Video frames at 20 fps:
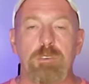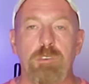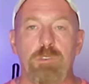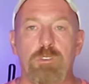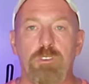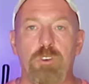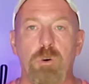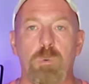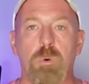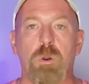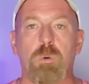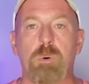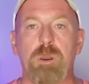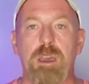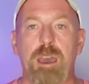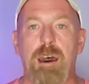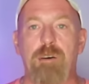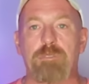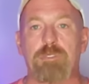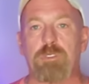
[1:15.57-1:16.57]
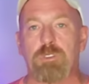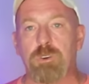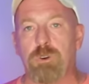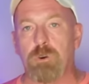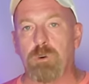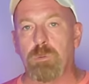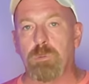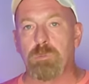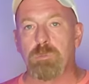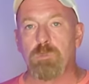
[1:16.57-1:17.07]
So what do we have to
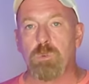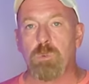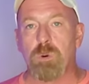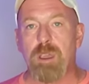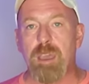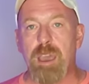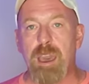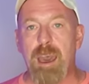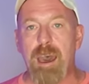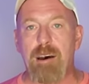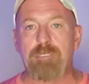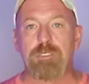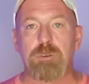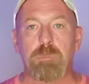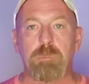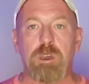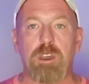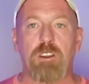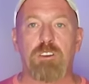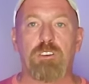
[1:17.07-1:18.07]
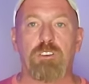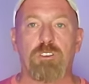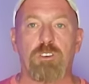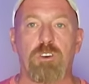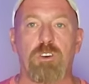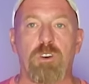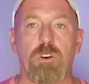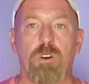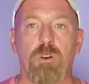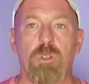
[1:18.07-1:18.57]
do? We have to make
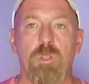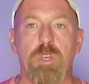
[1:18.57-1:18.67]
sure